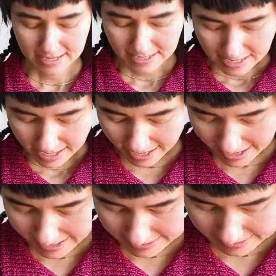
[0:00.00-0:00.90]

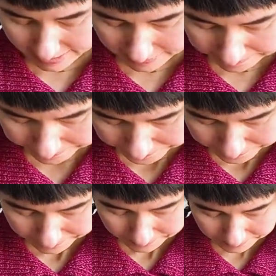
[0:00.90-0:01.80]
And
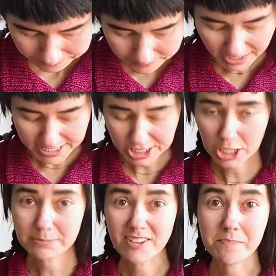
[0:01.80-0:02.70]
in terms
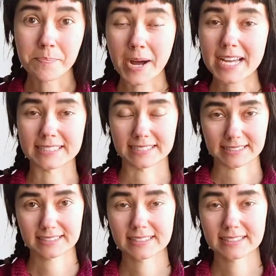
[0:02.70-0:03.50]
of buttons,